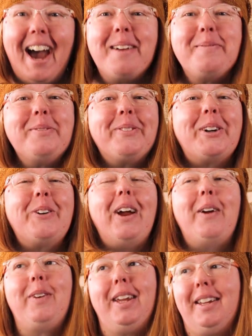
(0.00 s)
hope you have a
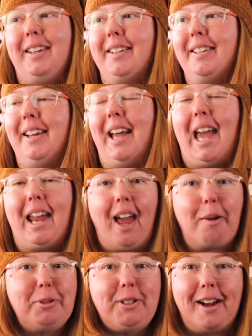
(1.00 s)
great week, and
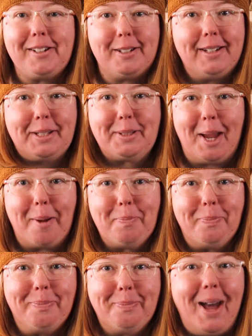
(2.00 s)
I will talk to you next time.
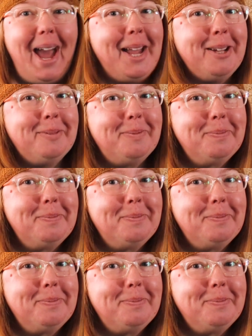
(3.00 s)
Bye.